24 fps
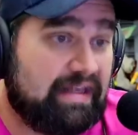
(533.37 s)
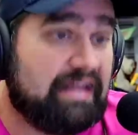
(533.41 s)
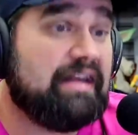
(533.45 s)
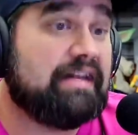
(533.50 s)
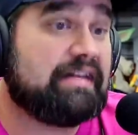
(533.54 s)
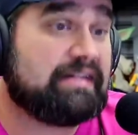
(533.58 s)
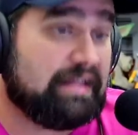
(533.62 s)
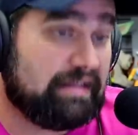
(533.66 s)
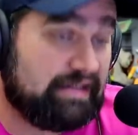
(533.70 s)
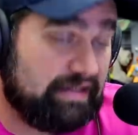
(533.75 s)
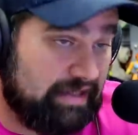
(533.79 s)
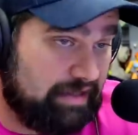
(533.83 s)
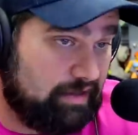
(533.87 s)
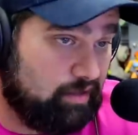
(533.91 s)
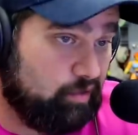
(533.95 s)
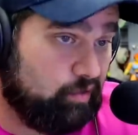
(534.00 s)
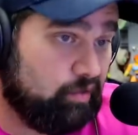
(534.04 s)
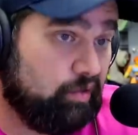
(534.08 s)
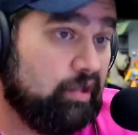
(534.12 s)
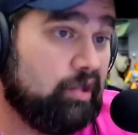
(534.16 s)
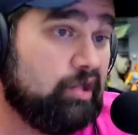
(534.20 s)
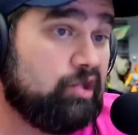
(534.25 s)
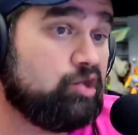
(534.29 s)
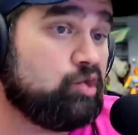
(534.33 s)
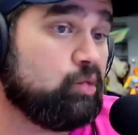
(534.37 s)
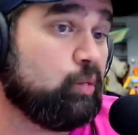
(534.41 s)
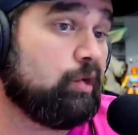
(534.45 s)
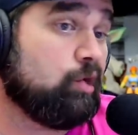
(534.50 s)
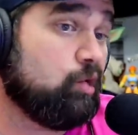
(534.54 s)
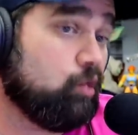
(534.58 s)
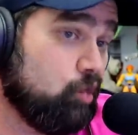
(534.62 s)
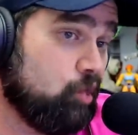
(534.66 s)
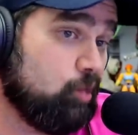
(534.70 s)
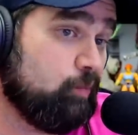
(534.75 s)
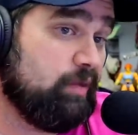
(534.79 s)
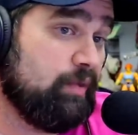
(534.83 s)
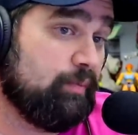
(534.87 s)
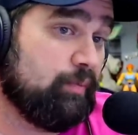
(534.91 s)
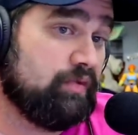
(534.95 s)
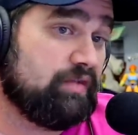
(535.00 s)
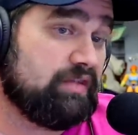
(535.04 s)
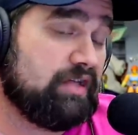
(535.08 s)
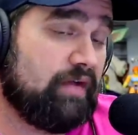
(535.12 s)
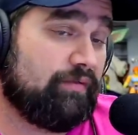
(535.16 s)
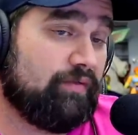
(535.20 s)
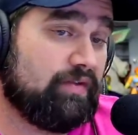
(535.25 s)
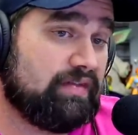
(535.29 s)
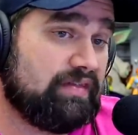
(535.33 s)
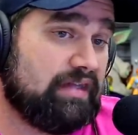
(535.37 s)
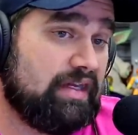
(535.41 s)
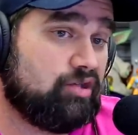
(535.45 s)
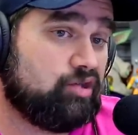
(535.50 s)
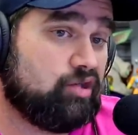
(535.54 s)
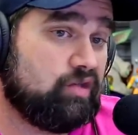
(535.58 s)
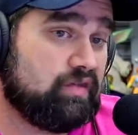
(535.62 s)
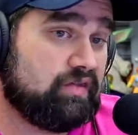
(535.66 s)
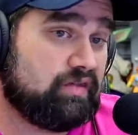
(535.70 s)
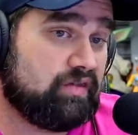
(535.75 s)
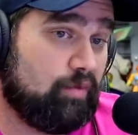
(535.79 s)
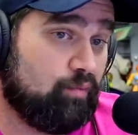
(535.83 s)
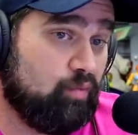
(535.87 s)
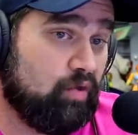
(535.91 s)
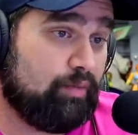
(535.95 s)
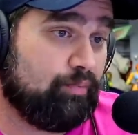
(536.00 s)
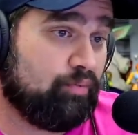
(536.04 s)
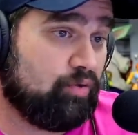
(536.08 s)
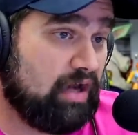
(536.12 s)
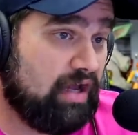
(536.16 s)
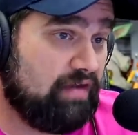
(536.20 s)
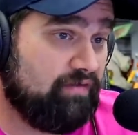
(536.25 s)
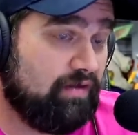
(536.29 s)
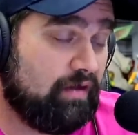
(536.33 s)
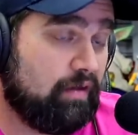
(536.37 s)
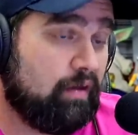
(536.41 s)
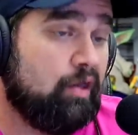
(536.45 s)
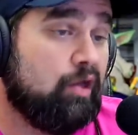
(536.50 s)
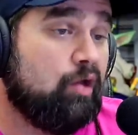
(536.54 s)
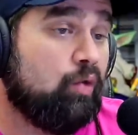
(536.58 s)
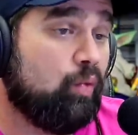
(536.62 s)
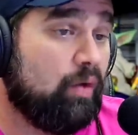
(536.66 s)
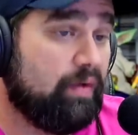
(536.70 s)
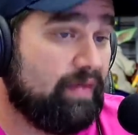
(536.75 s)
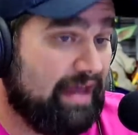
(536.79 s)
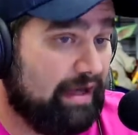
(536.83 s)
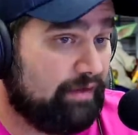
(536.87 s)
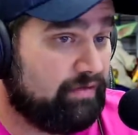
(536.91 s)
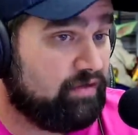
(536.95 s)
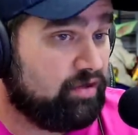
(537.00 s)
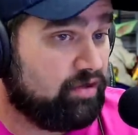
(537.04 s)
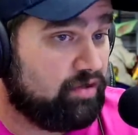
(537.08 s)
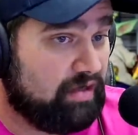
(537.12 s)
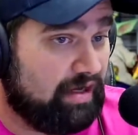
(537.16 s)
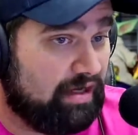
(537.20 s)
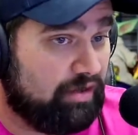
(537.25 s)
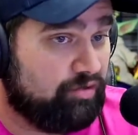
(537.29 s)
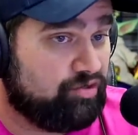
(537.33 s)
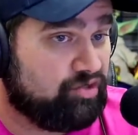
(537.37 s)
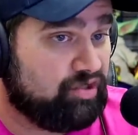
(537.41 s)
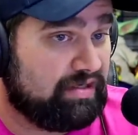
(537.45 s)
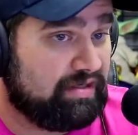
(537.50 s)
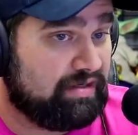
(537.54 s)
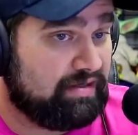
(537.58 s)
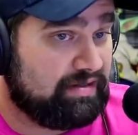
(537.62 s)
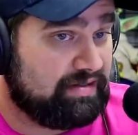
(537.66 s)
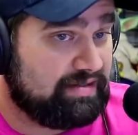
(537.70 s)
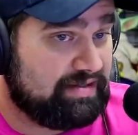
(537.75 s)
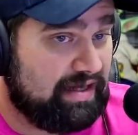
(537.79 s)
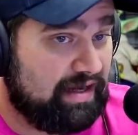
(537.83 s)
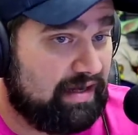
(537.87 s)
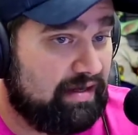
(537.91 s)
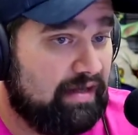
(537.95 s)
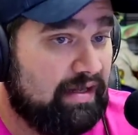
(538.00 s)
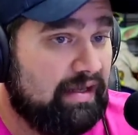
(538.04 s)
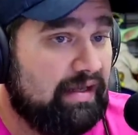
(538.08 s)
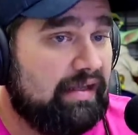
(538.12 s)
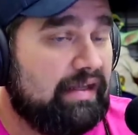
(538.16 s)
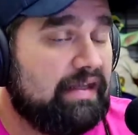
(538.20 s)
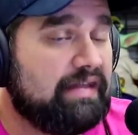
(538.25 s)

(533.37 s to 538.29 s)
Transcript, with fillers: It is illegal to record people's conversations somewhere private without their knowledge and consent.